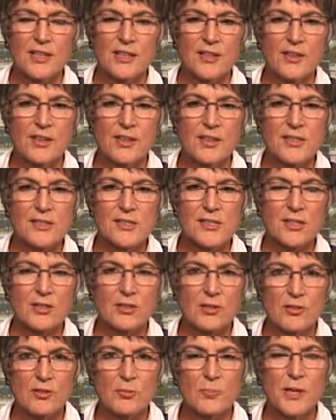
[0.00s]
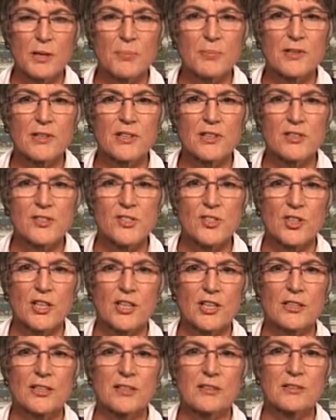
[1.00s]
There's a lot of people in
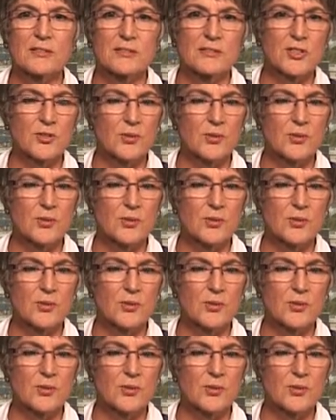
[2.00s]
Australia,